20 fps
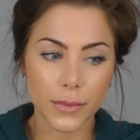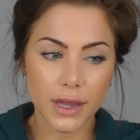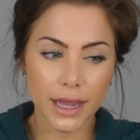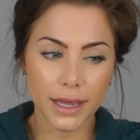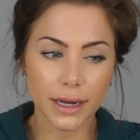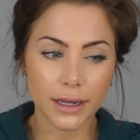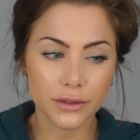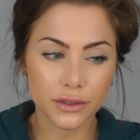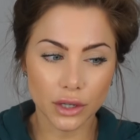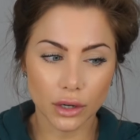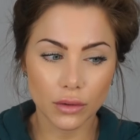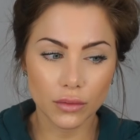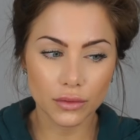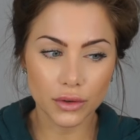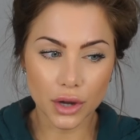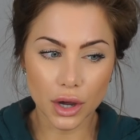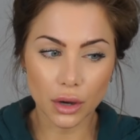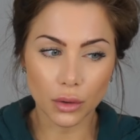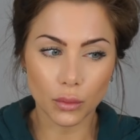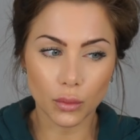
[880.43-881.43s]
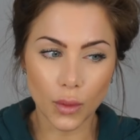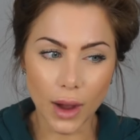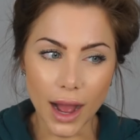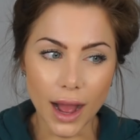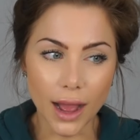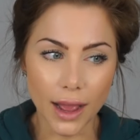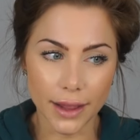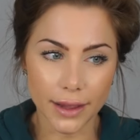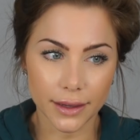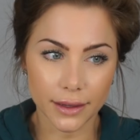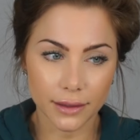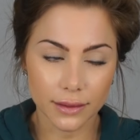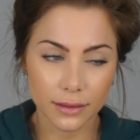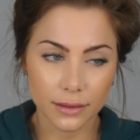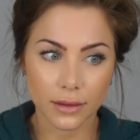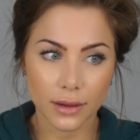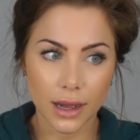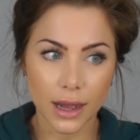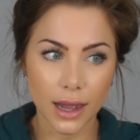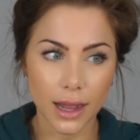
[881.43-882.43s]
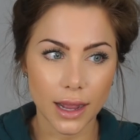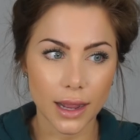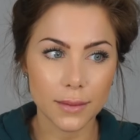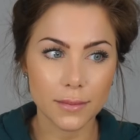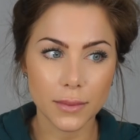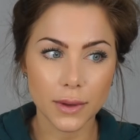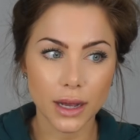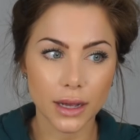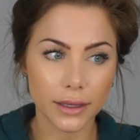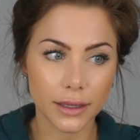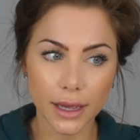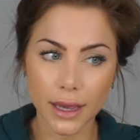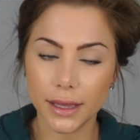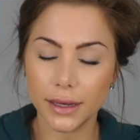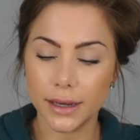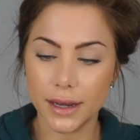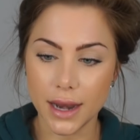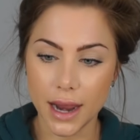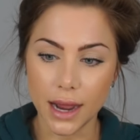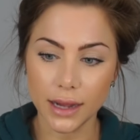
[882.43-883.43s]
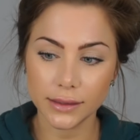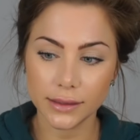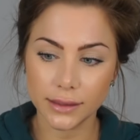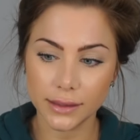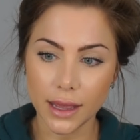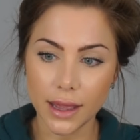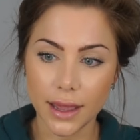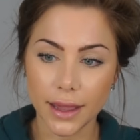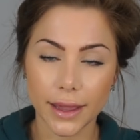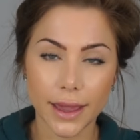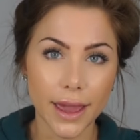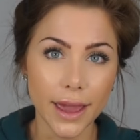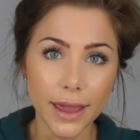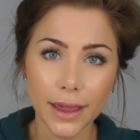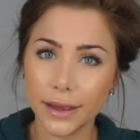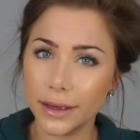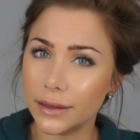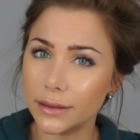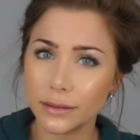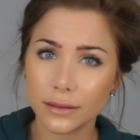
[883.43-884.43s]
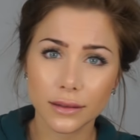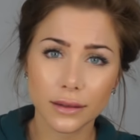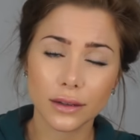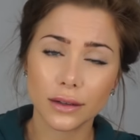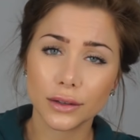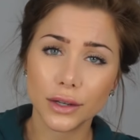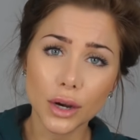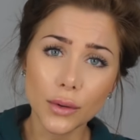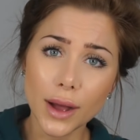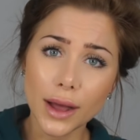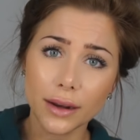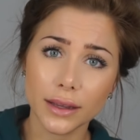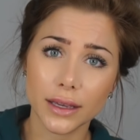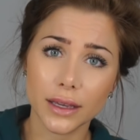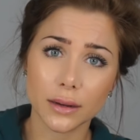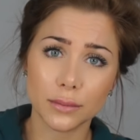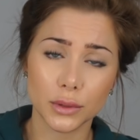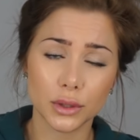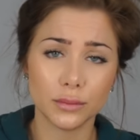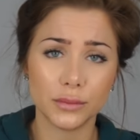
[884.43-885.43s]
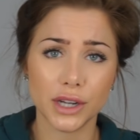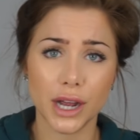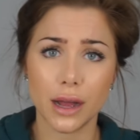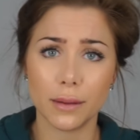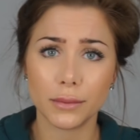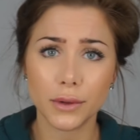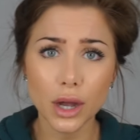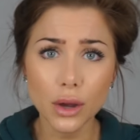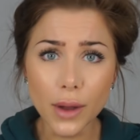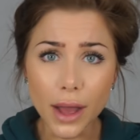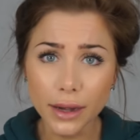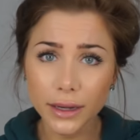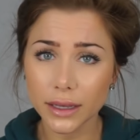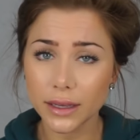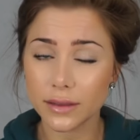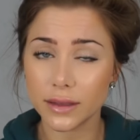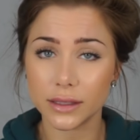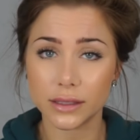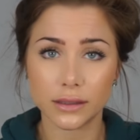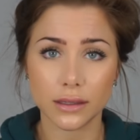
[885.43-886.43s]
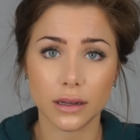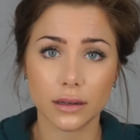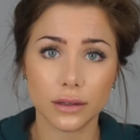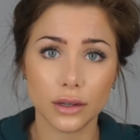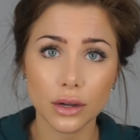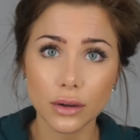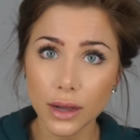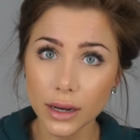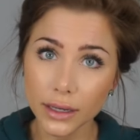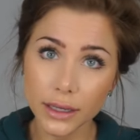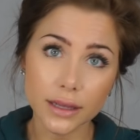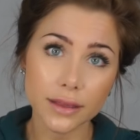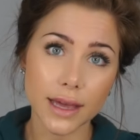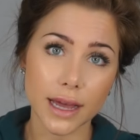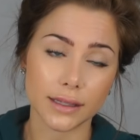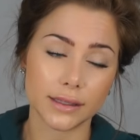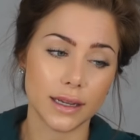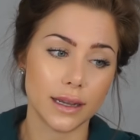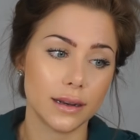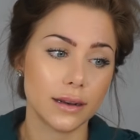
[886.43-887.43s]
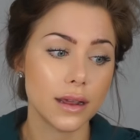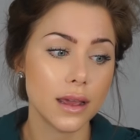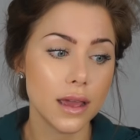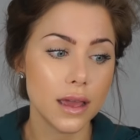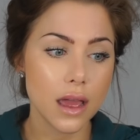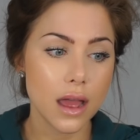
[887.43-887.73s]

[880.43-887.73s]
And I don't know why. I'm, again, not saying, hey, go out and get a boob job. Go out and get this done. Go out and get that done.